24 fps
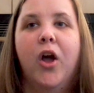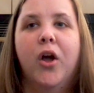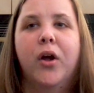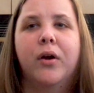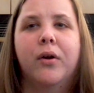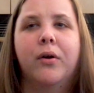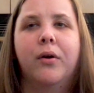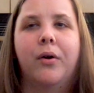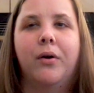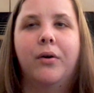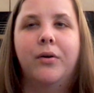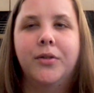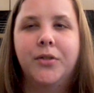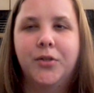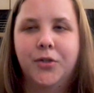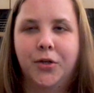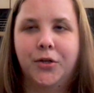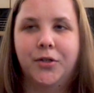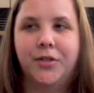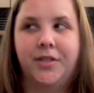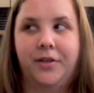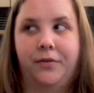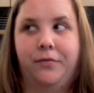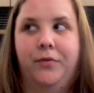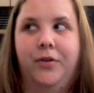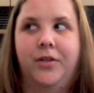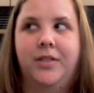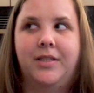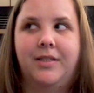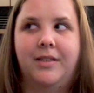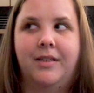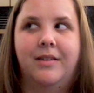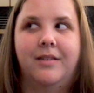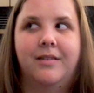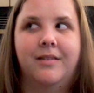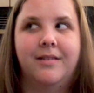Culture
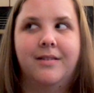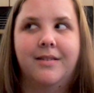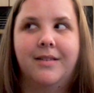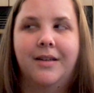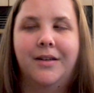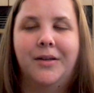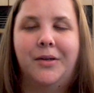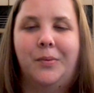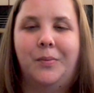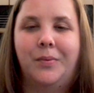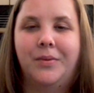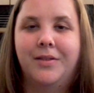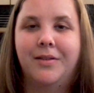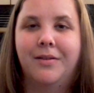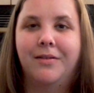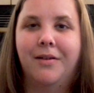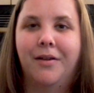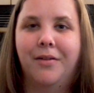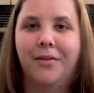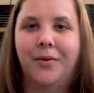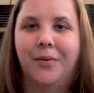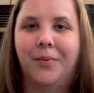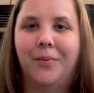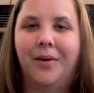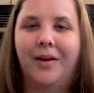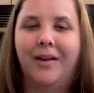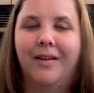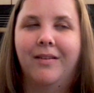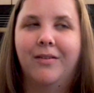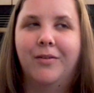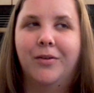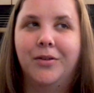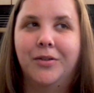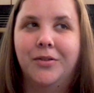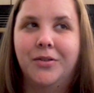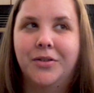differences was another one.
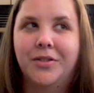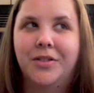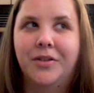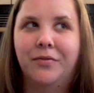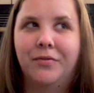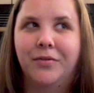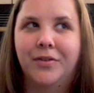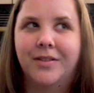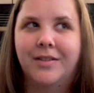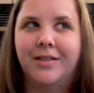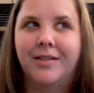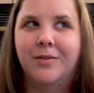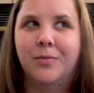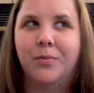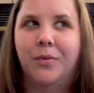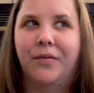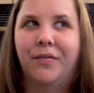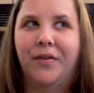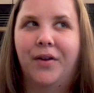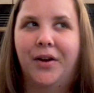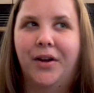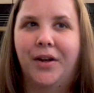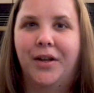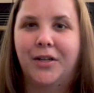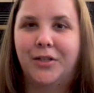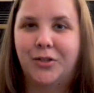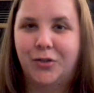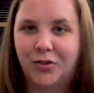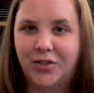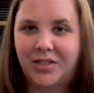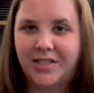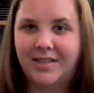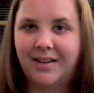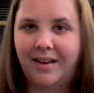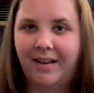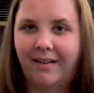Culture differences were very
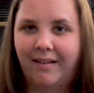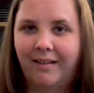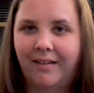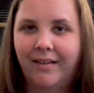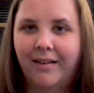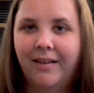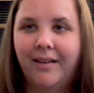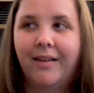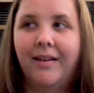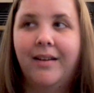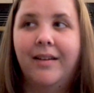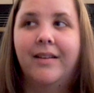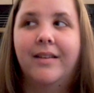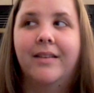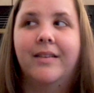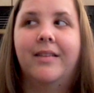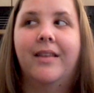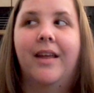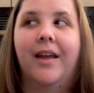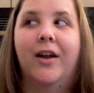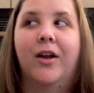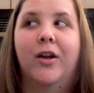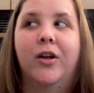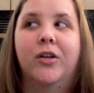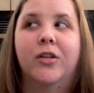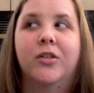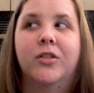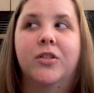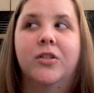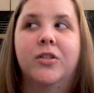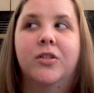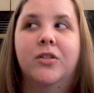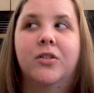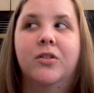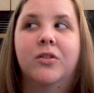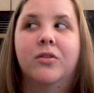interesting.
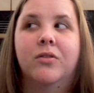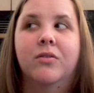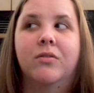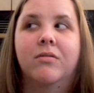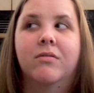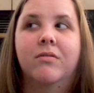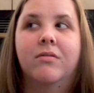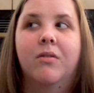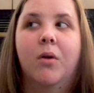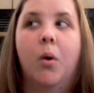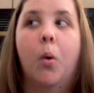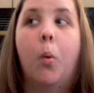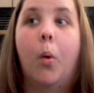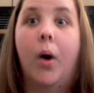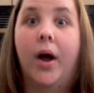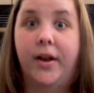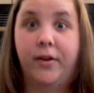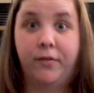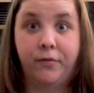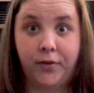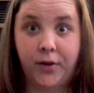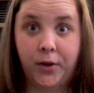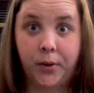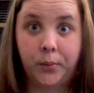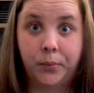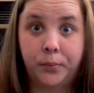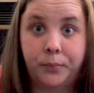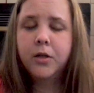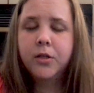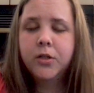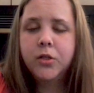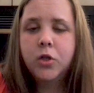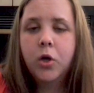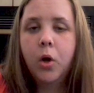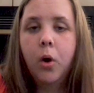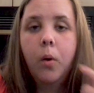There's quite a few.
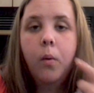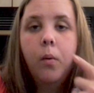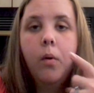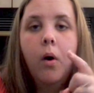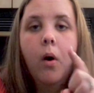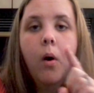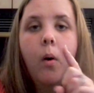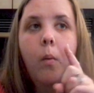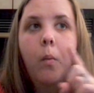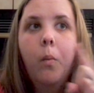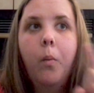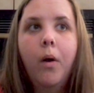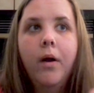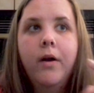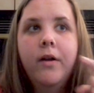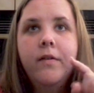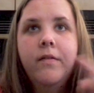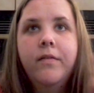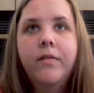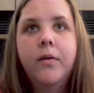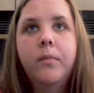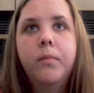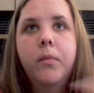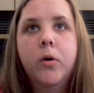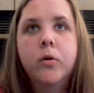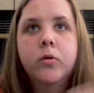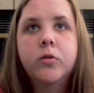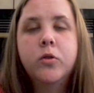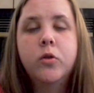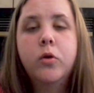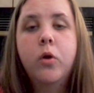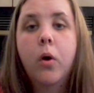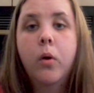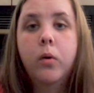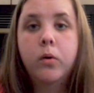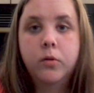So one of the most
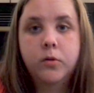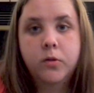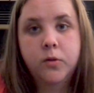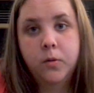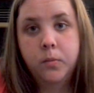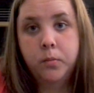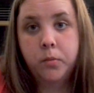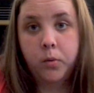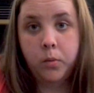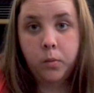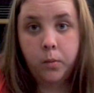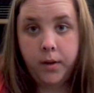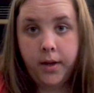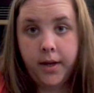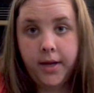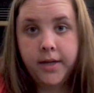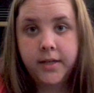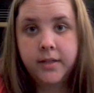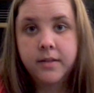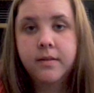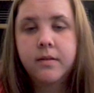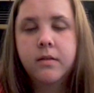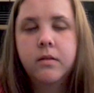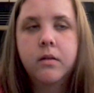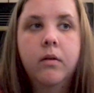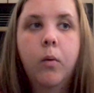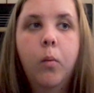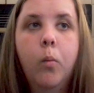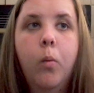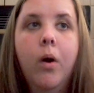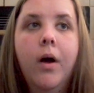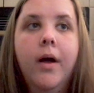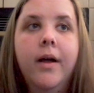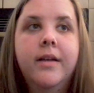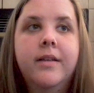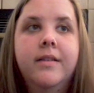noticeable ways
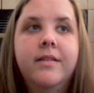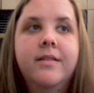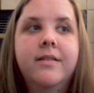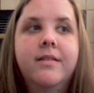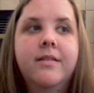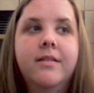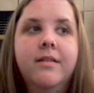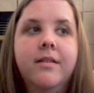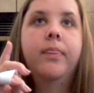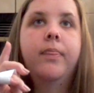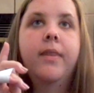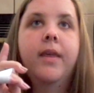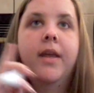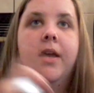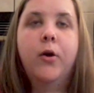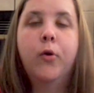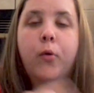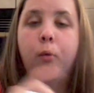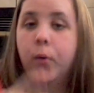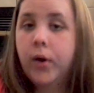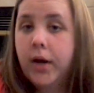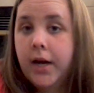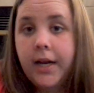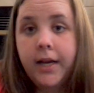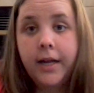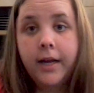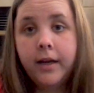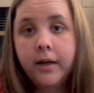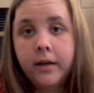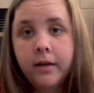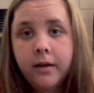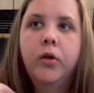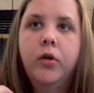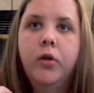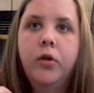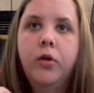was the
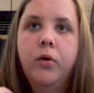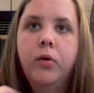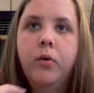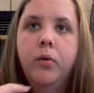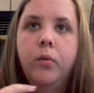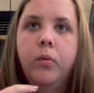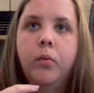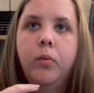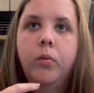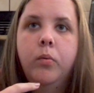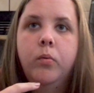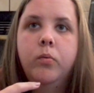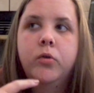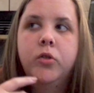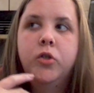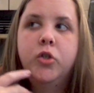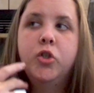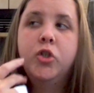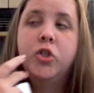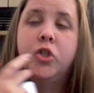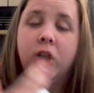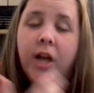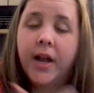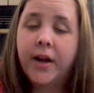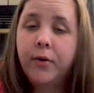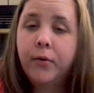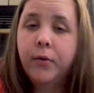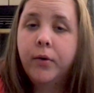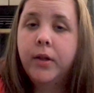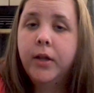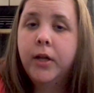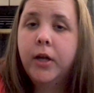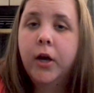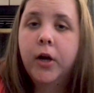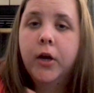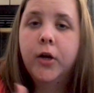greeting. You
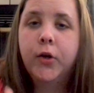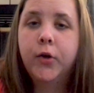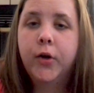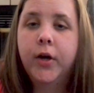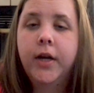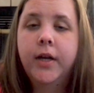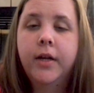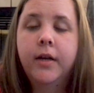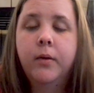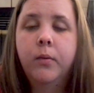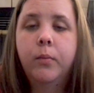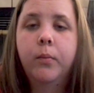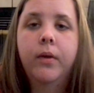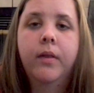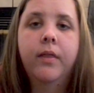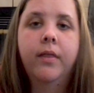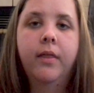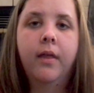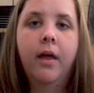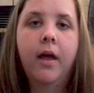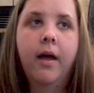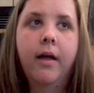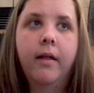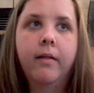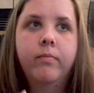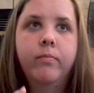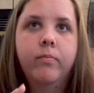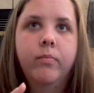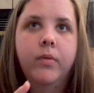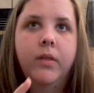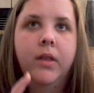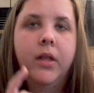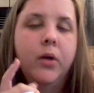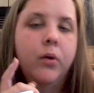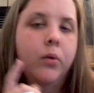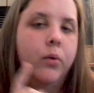generally are greeted with a
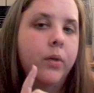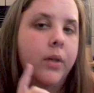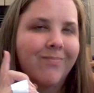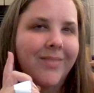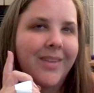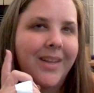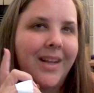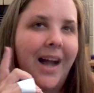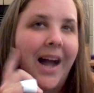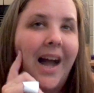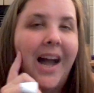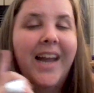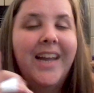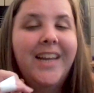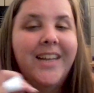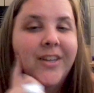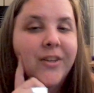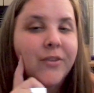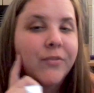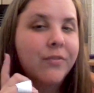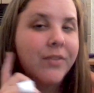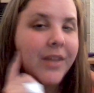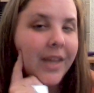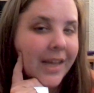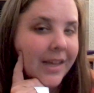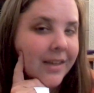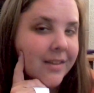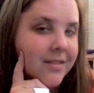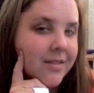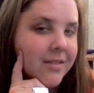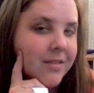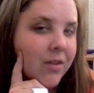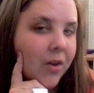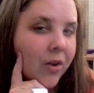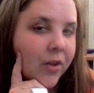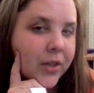little kind of
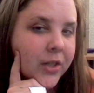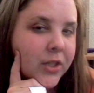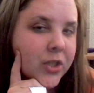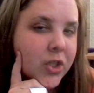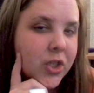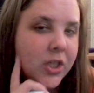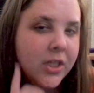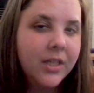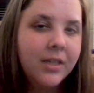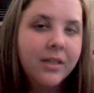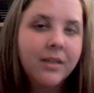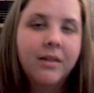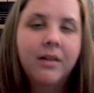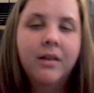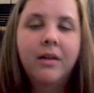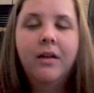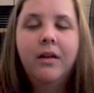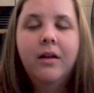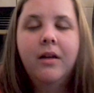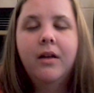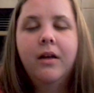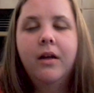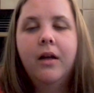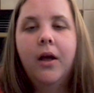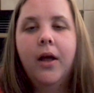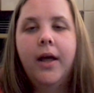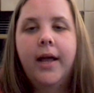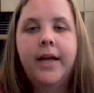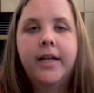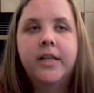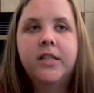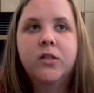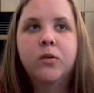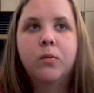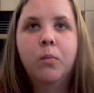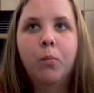kiss on the cheek.
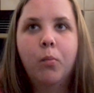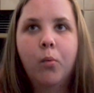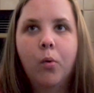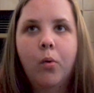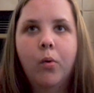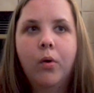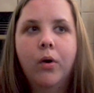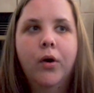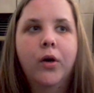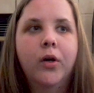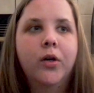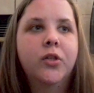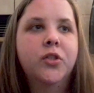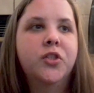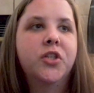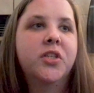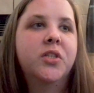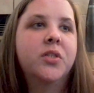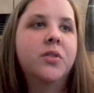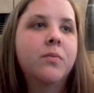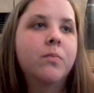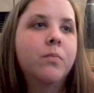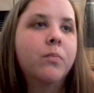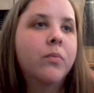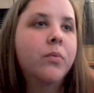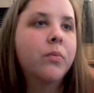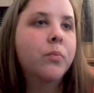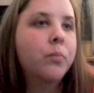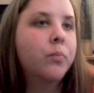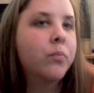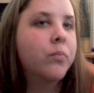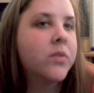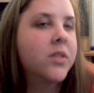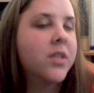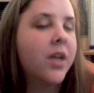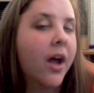It's more just
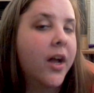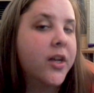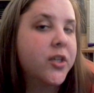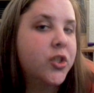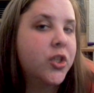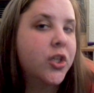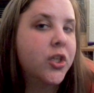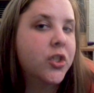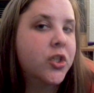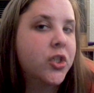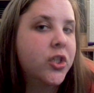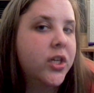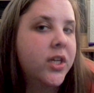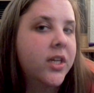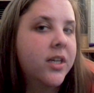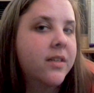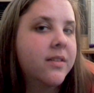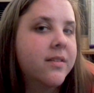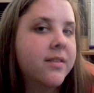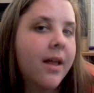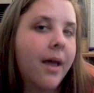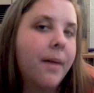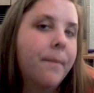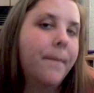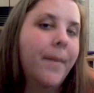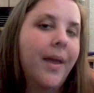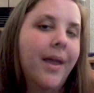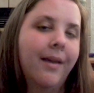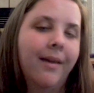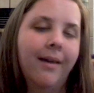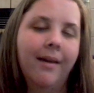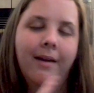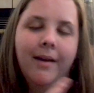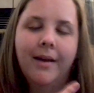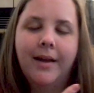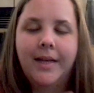touching cheeks and
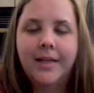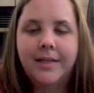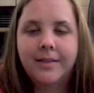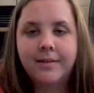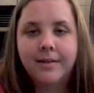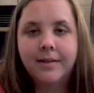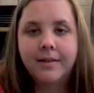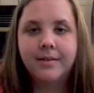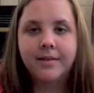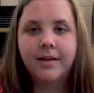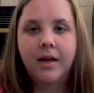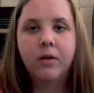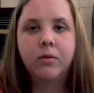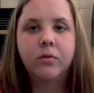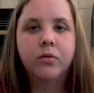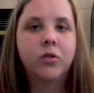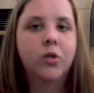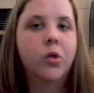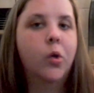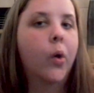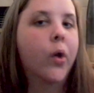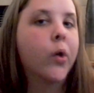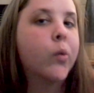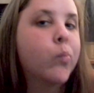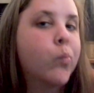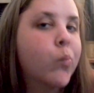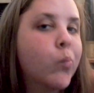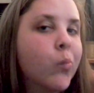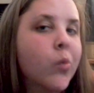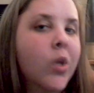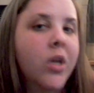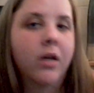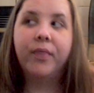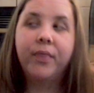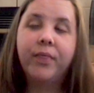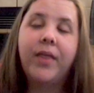making a kissing sound. So going,
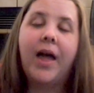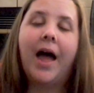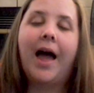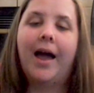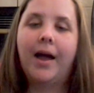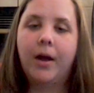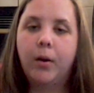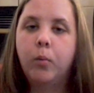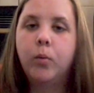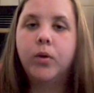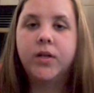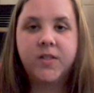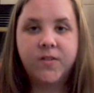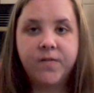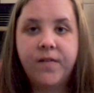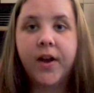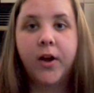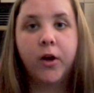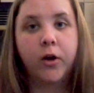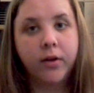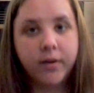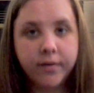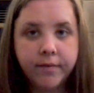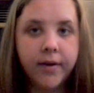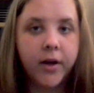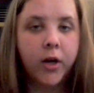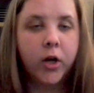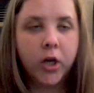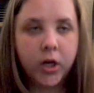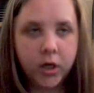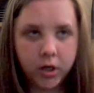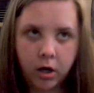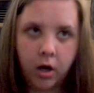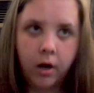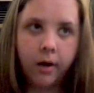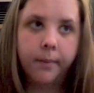that was very,
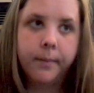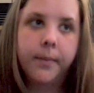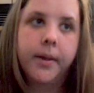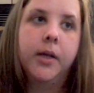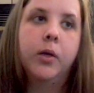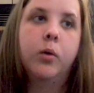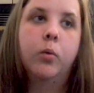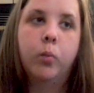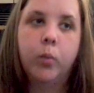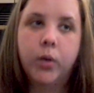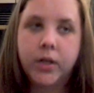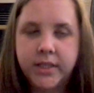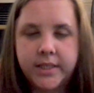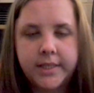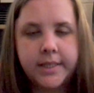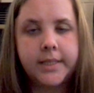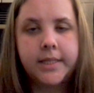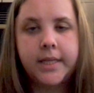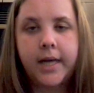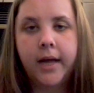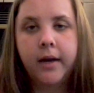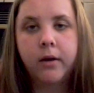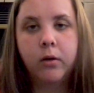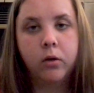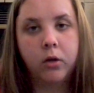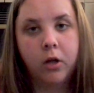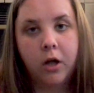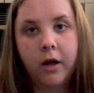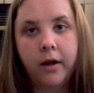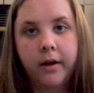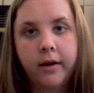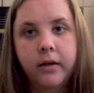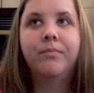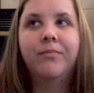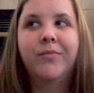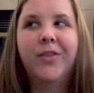very common. We did that a
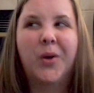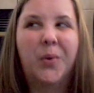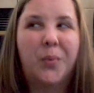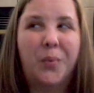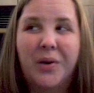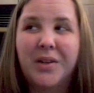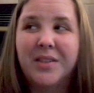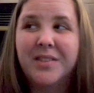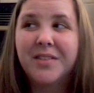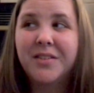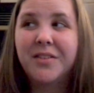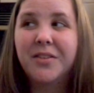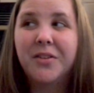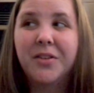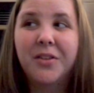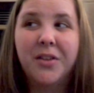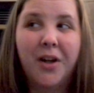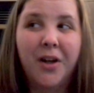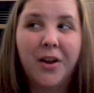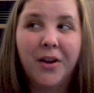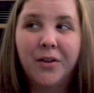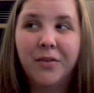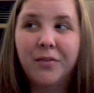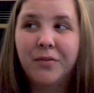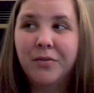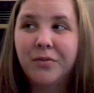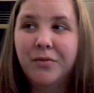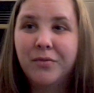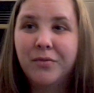lot. There wasn't a lot of